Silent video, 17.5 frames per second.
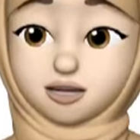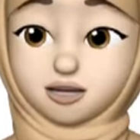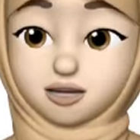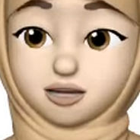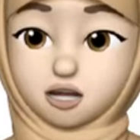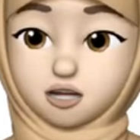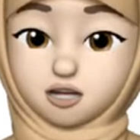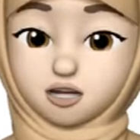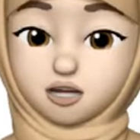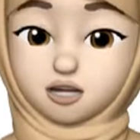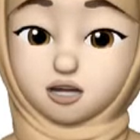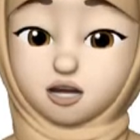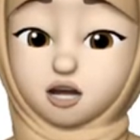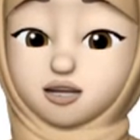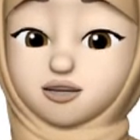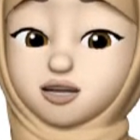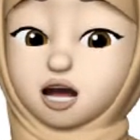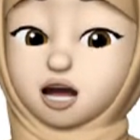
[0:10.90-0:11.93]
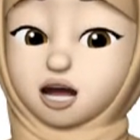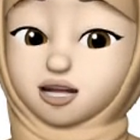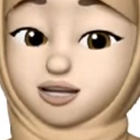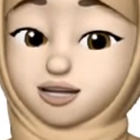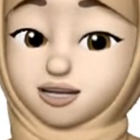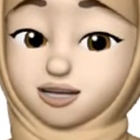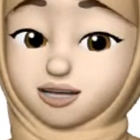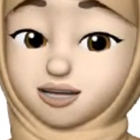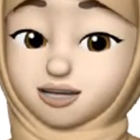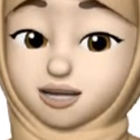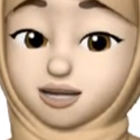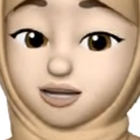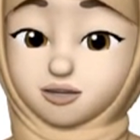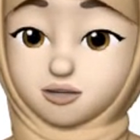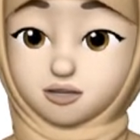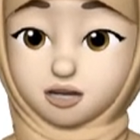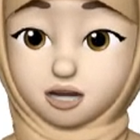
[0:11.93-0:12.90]
structure of arteries
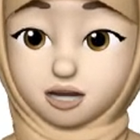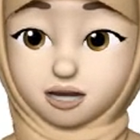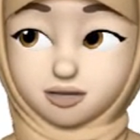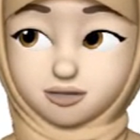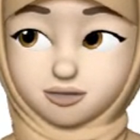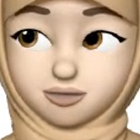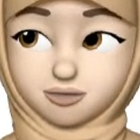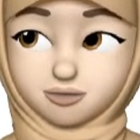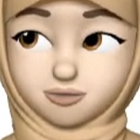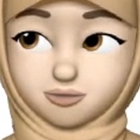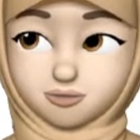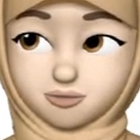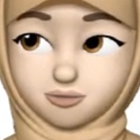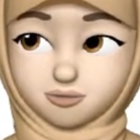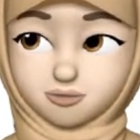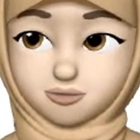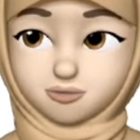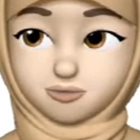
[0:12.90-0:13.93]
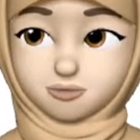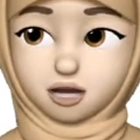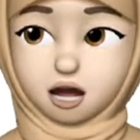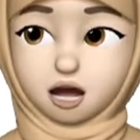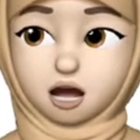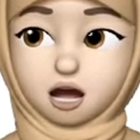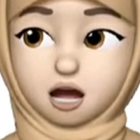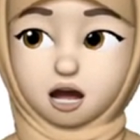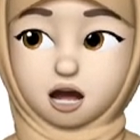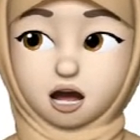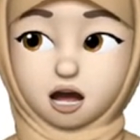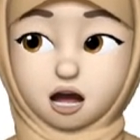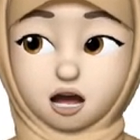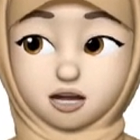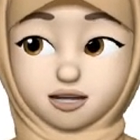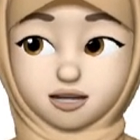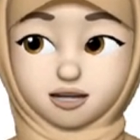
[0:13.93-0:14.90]
and veins.
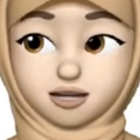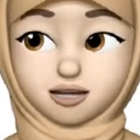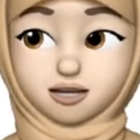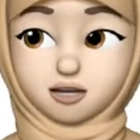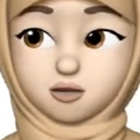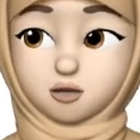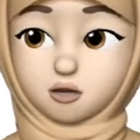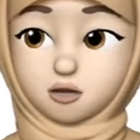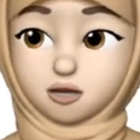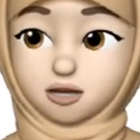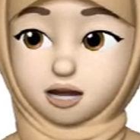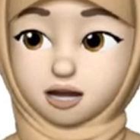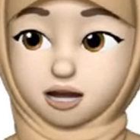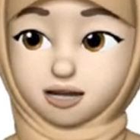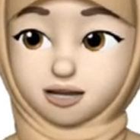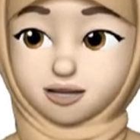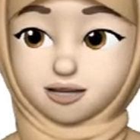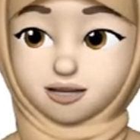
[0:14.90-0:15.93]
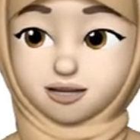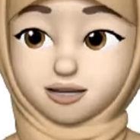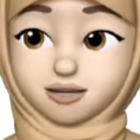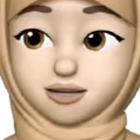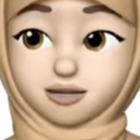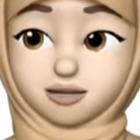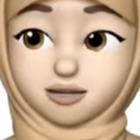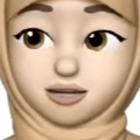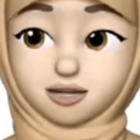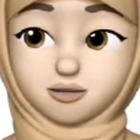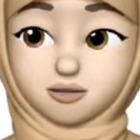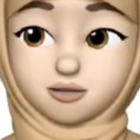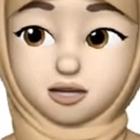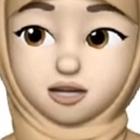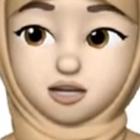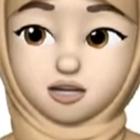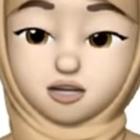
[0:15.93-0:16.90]
Arteries are organized in three
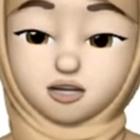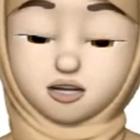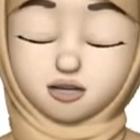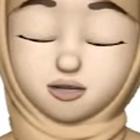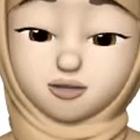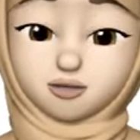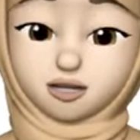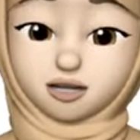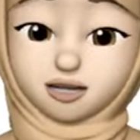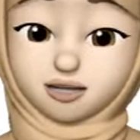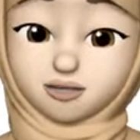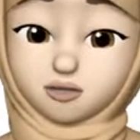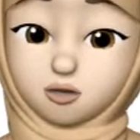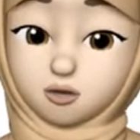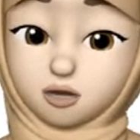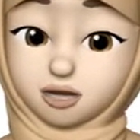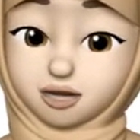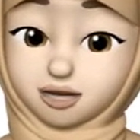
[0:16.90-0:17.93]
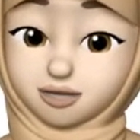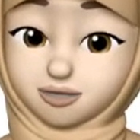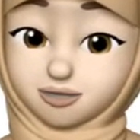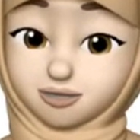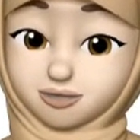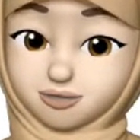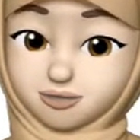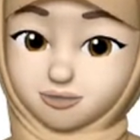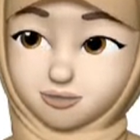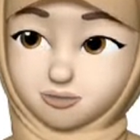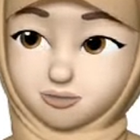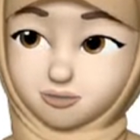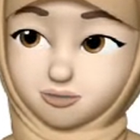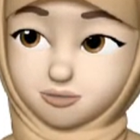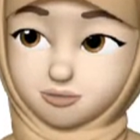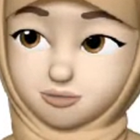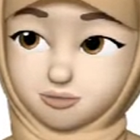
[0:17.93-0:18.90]
major tunics or layers.
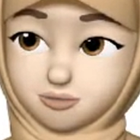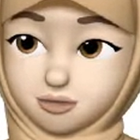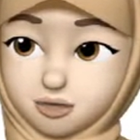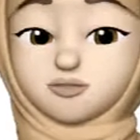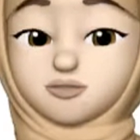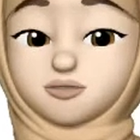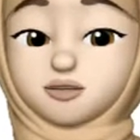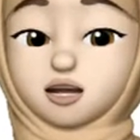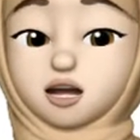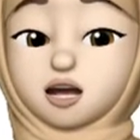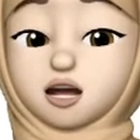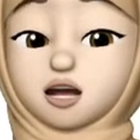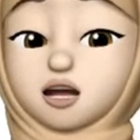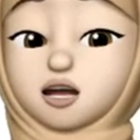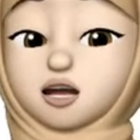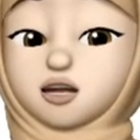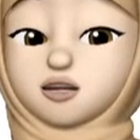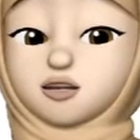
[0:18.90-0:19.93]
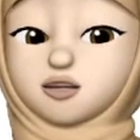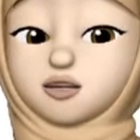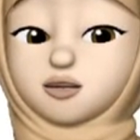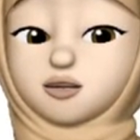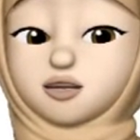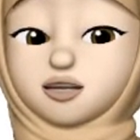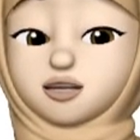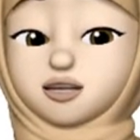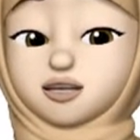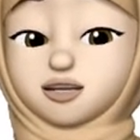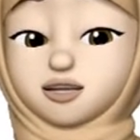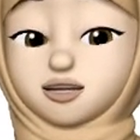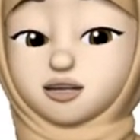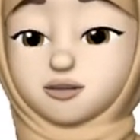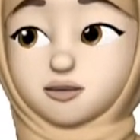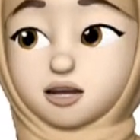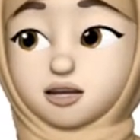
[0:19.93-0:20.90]
The tunica
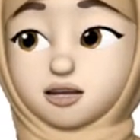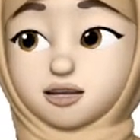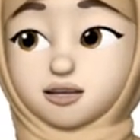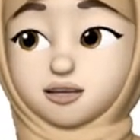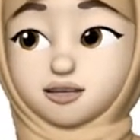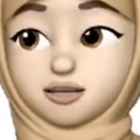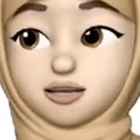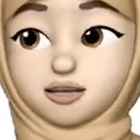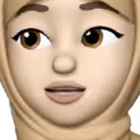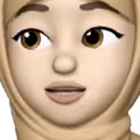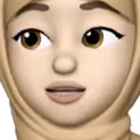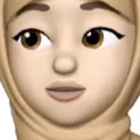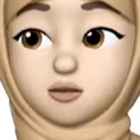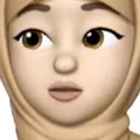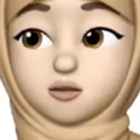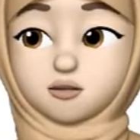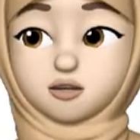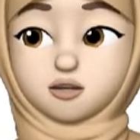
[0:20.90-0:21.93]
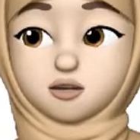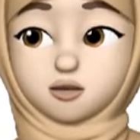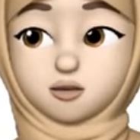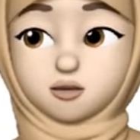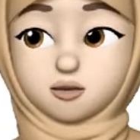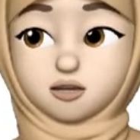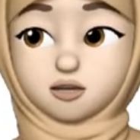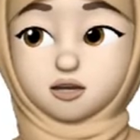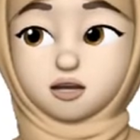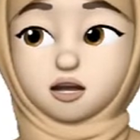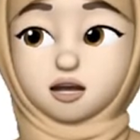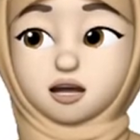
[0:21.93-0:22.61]
intima is the innermost coat.